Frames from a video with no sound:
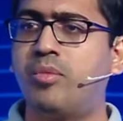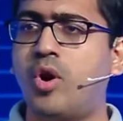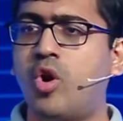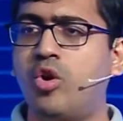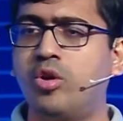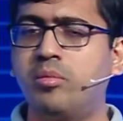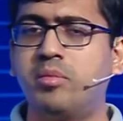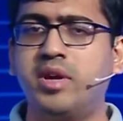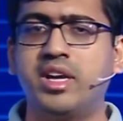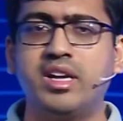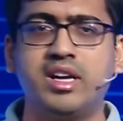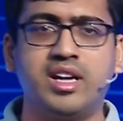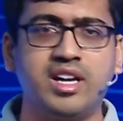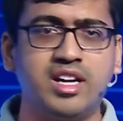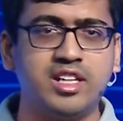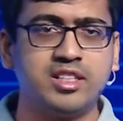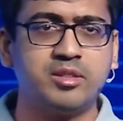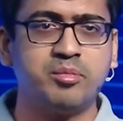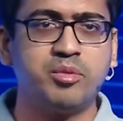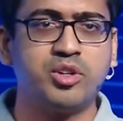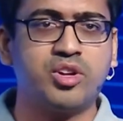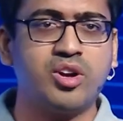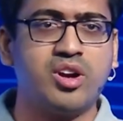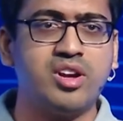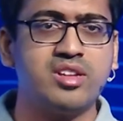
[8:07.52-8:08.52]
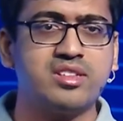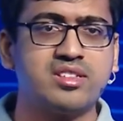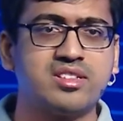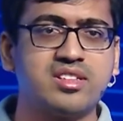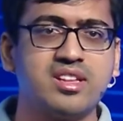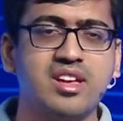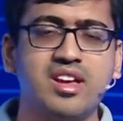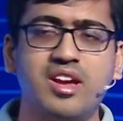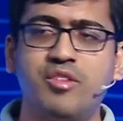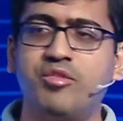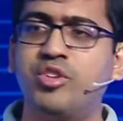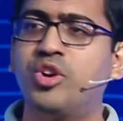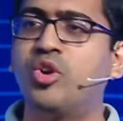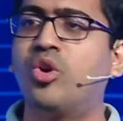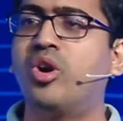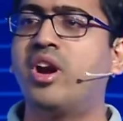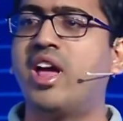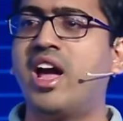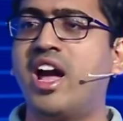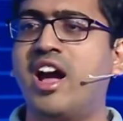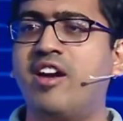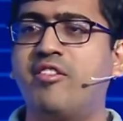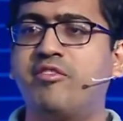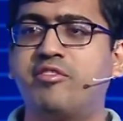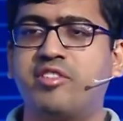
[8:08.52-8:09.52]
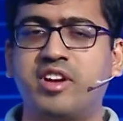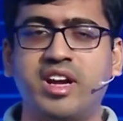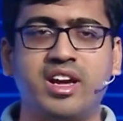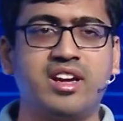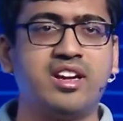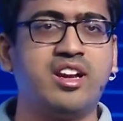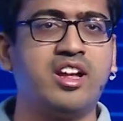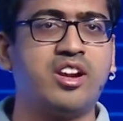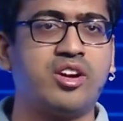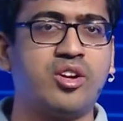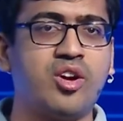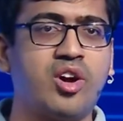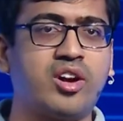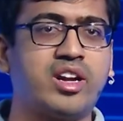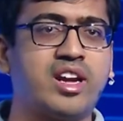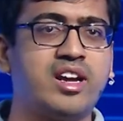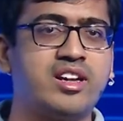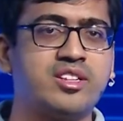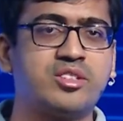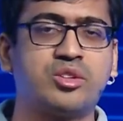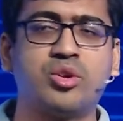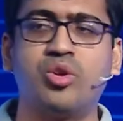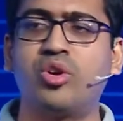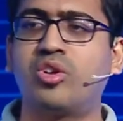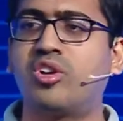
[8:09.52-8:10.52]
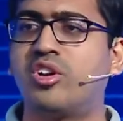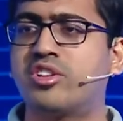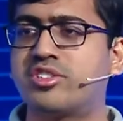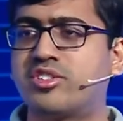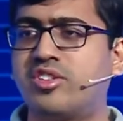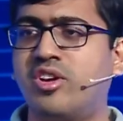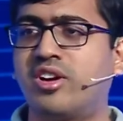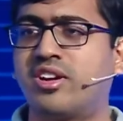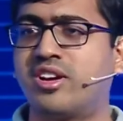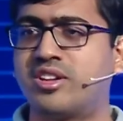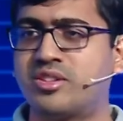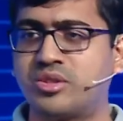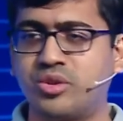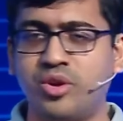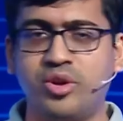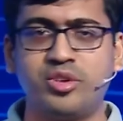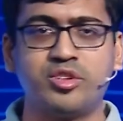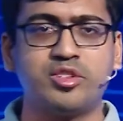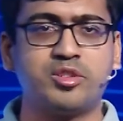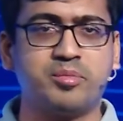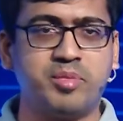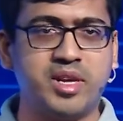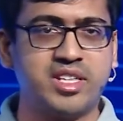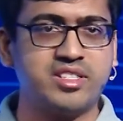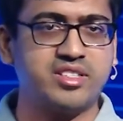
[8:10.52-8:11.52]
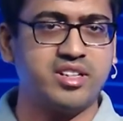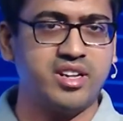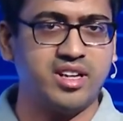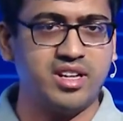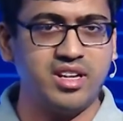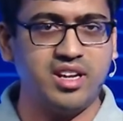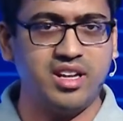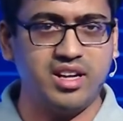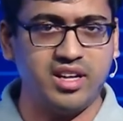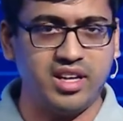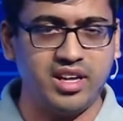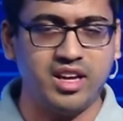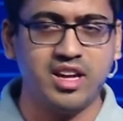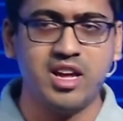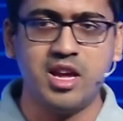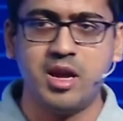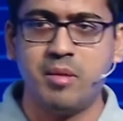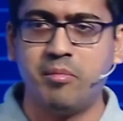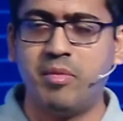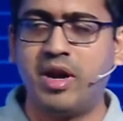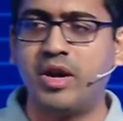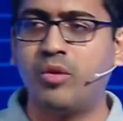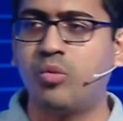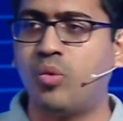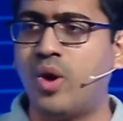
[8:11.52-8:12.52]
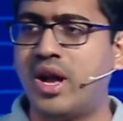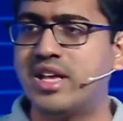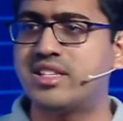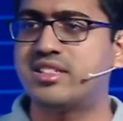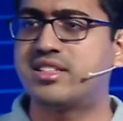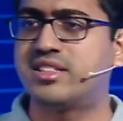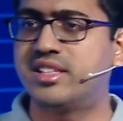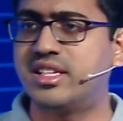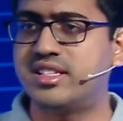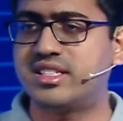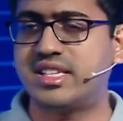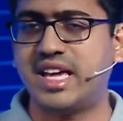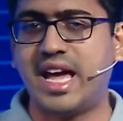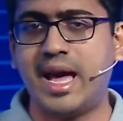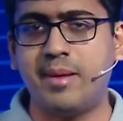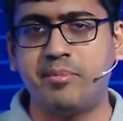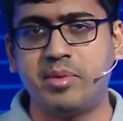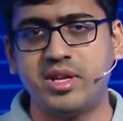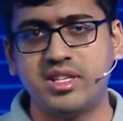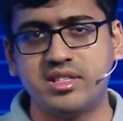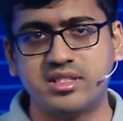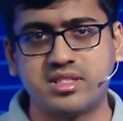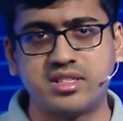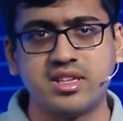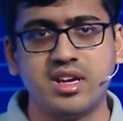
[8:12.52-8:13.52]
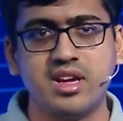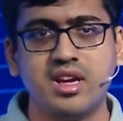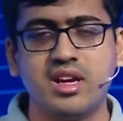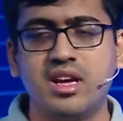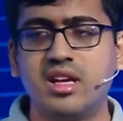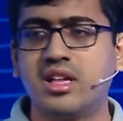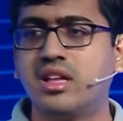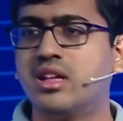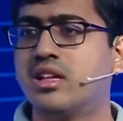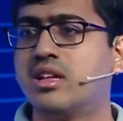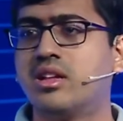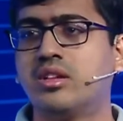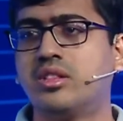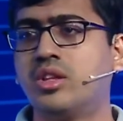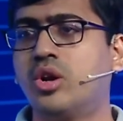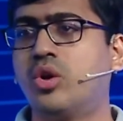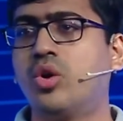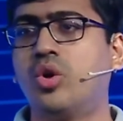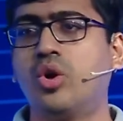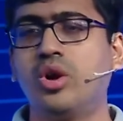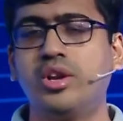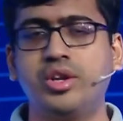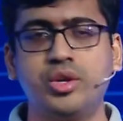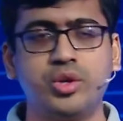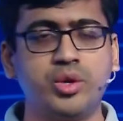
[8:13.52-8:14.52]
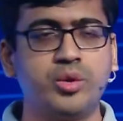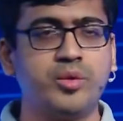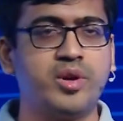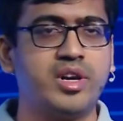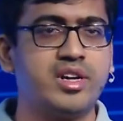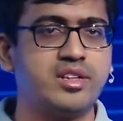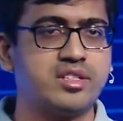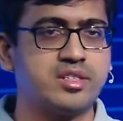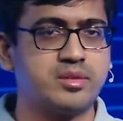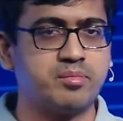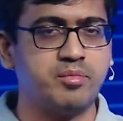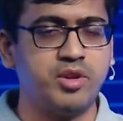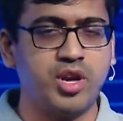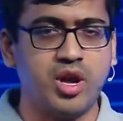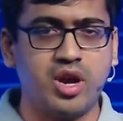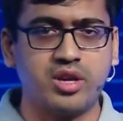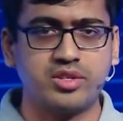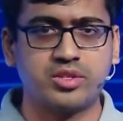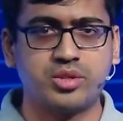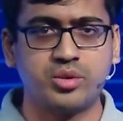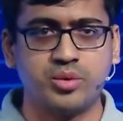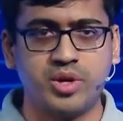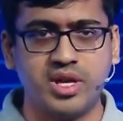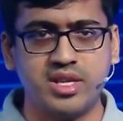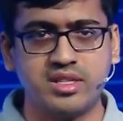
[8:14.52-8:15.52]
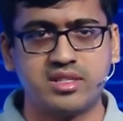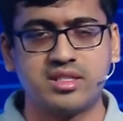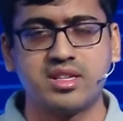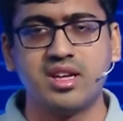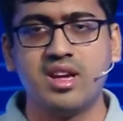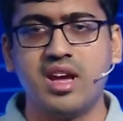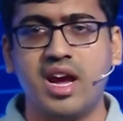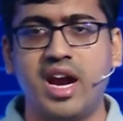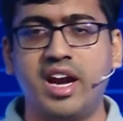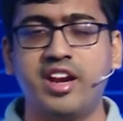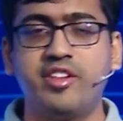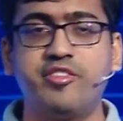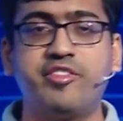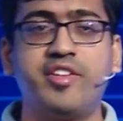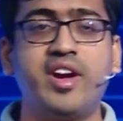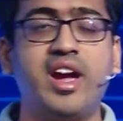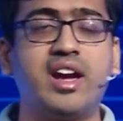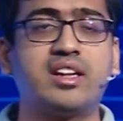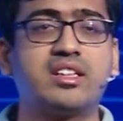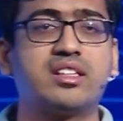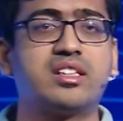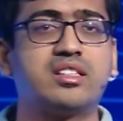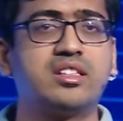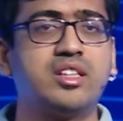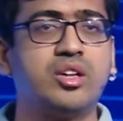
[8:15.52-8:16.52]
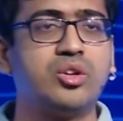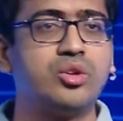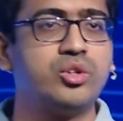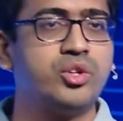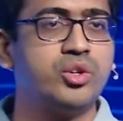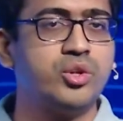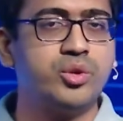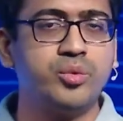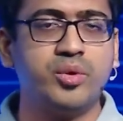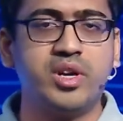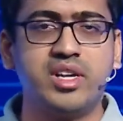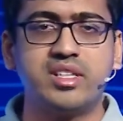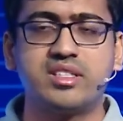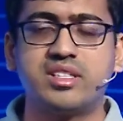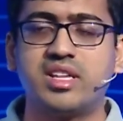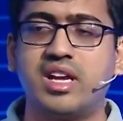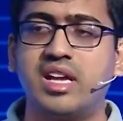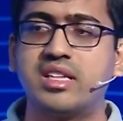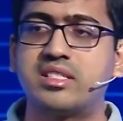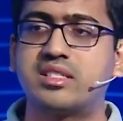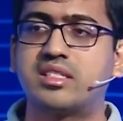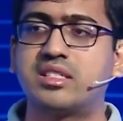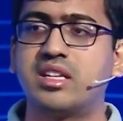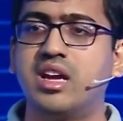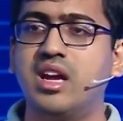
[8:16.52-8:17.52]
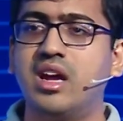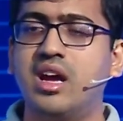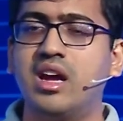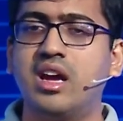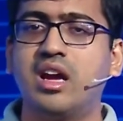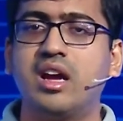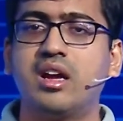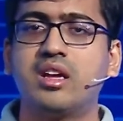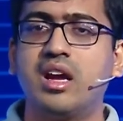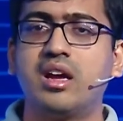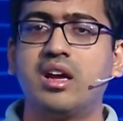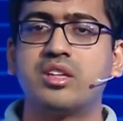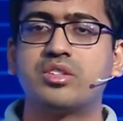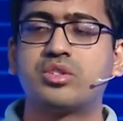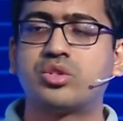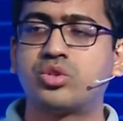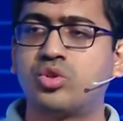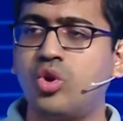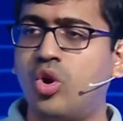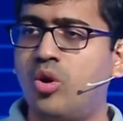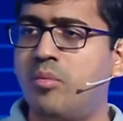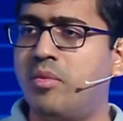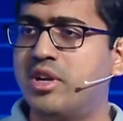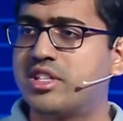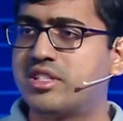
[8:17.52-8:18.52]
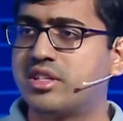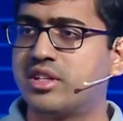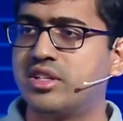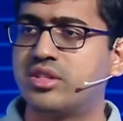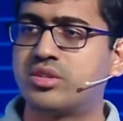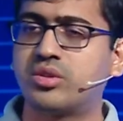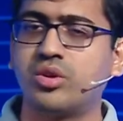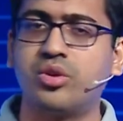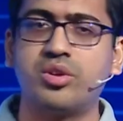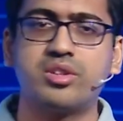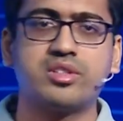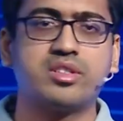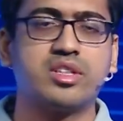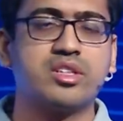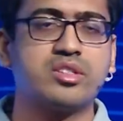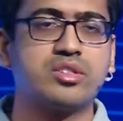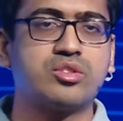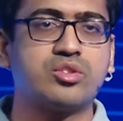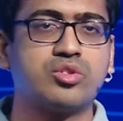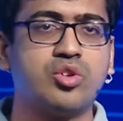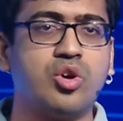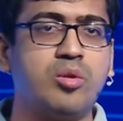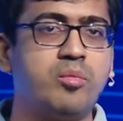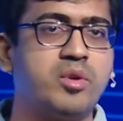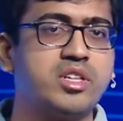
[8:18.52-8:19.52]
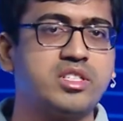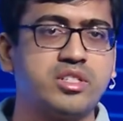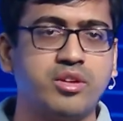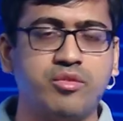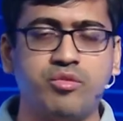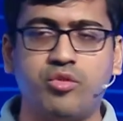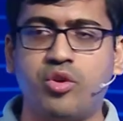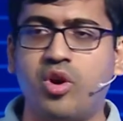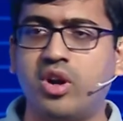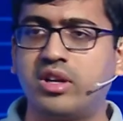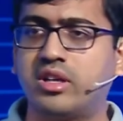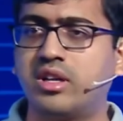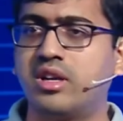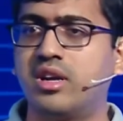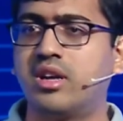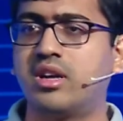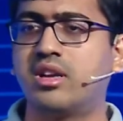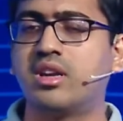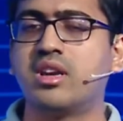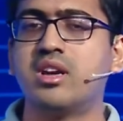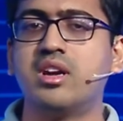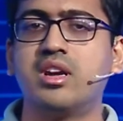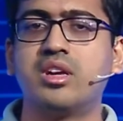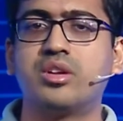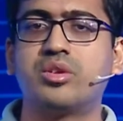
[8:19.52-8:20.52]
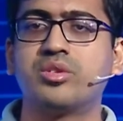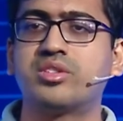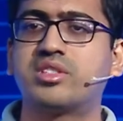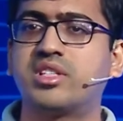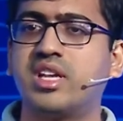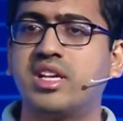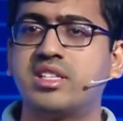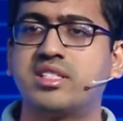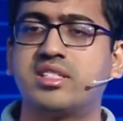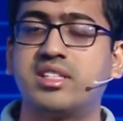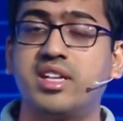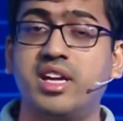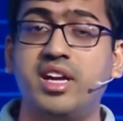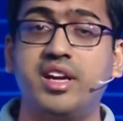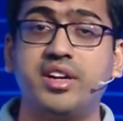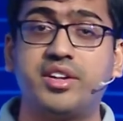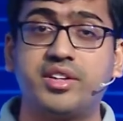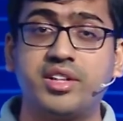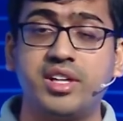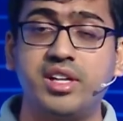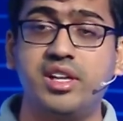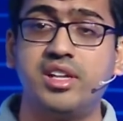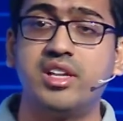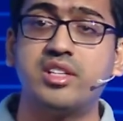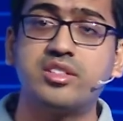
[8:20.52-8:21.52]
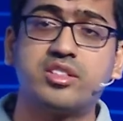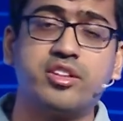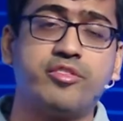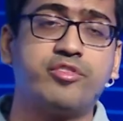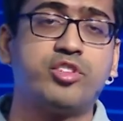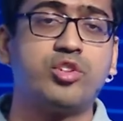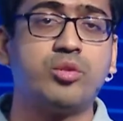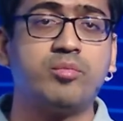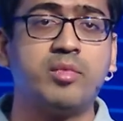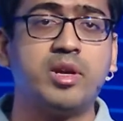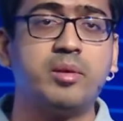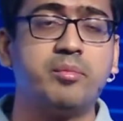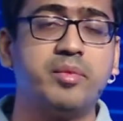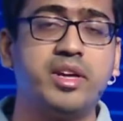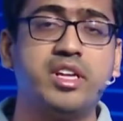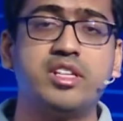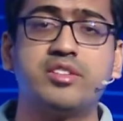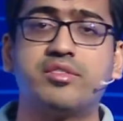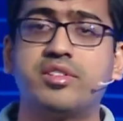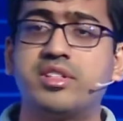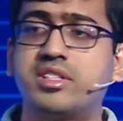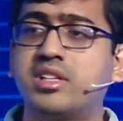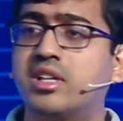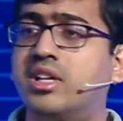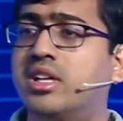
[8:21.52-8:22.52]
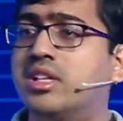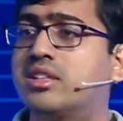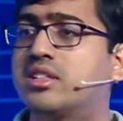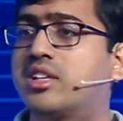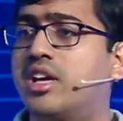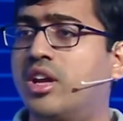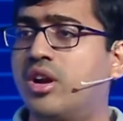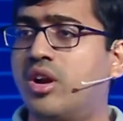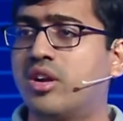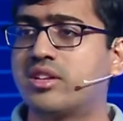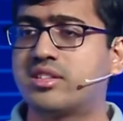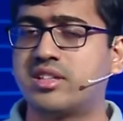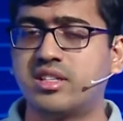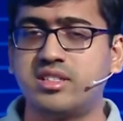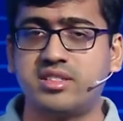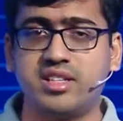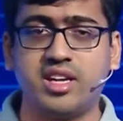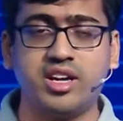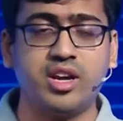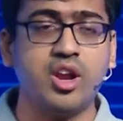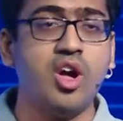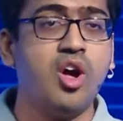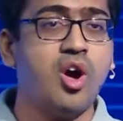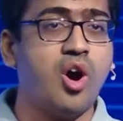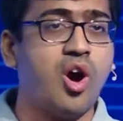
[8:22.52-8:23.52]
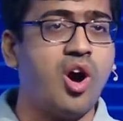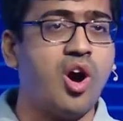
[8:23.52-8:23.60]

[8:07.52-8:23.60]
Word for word: we are bound by Earth because we don't have regular rockets, low-cost rockets going to space regularly. But once this happens, the whole universe belongs to us. And in fact, the universe has so much resources, so much of water to sustain trillions of human beings which Earth cannot sustain.